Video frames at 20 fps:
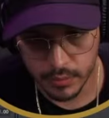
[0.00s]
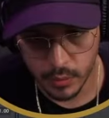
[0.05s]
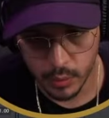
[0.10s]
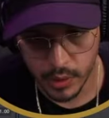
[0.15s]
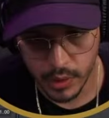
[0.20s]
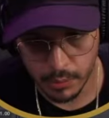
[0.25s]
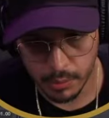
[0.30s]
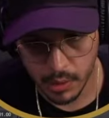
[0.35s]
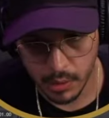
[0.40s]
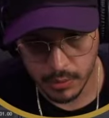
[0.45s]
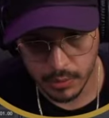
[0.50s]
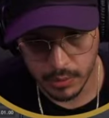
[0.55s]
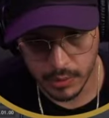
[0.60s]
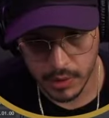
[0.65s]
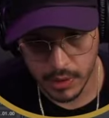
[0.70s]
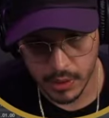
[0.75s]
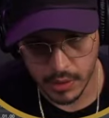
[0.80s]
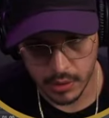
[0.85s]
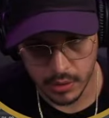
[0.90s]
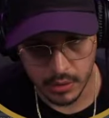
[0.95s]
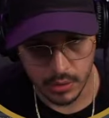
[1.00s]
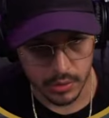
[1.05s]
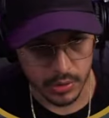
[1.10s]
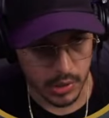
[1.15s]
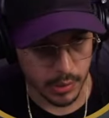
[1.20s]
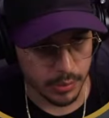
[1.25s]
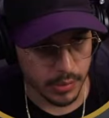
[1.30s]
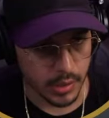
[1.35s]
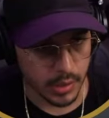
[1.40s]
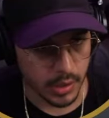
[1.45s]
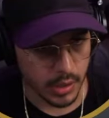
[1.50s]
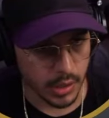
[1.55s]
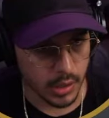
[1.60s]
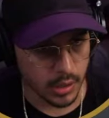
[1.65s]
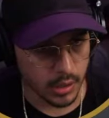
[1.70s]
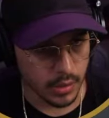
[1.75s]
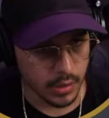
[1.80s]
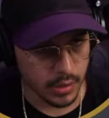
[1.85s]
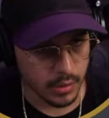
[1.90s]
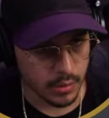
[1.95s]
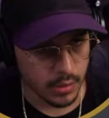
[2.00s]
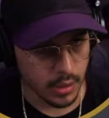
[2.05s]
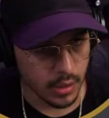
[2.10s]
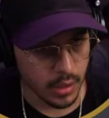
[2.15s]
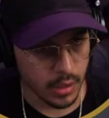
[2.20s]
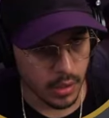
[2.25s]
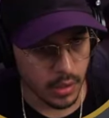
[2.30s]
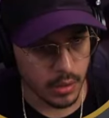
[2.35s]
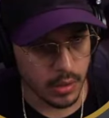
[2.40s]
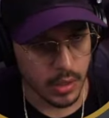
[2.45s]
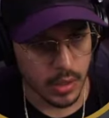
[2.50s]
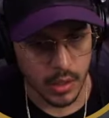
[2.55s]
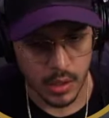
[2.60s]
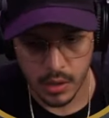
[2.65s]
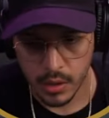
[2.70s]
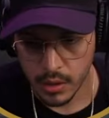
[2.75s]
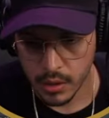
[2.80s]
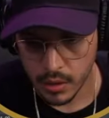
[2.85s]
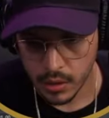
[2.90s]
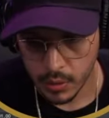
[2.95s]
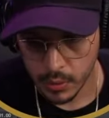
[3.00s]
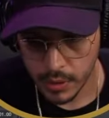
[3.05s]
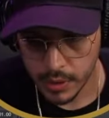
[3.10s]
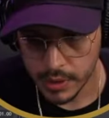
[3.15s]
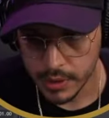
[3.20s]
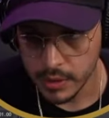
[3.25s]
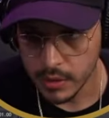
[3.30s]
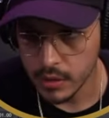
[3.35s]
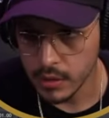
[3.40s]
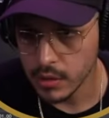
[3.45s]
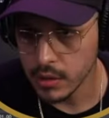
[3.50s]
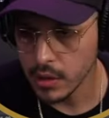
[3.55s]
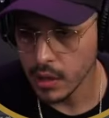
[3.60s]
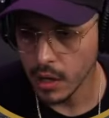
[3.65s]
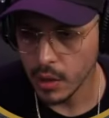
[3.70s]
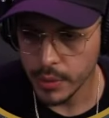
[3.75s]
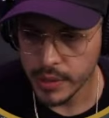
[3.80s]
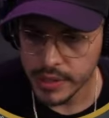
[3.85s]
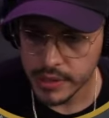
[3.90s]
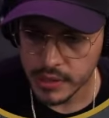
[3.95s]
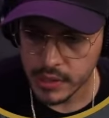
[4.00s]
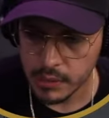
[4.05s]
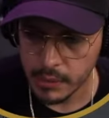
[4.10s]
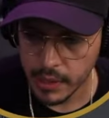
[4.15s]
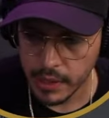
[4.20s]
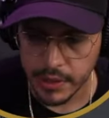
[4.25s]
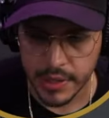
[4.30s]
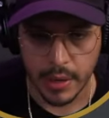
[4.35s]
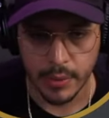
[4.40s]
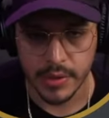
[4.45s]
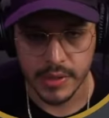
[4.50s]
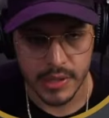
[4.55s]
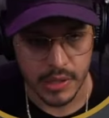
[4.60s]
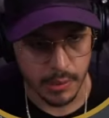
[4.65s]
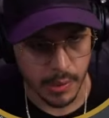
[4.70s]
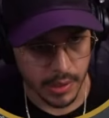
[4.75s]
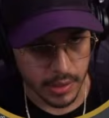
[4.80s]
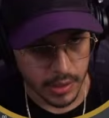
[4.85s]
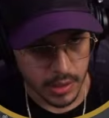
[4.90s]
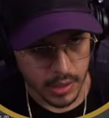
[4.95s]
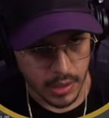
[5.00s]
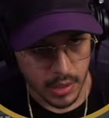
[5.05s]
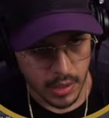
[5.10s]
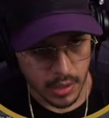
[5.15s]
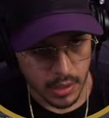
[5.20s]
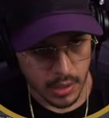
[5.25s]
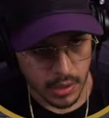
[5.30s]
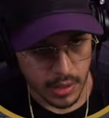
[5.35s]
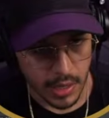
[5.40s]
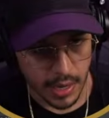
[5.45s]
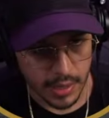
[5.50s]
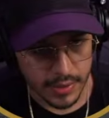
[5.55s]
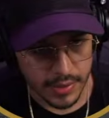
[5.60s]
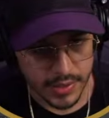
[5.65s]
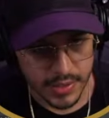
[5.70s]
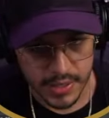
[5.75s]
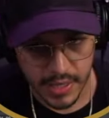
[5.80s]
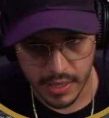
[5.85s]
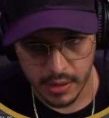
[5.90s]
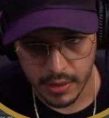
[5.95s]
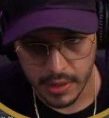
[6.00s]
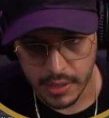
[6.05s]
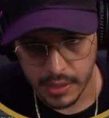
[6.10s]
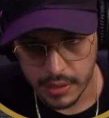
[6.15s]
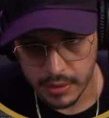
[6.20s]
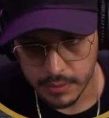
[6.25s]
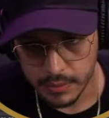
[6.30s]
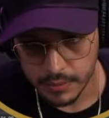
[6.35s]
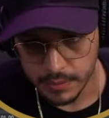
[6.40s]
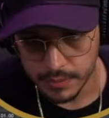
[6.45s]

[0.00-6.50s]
we could probably like do something here. Are we in C minor? Yeah, we're in C minor. Lock the scale in.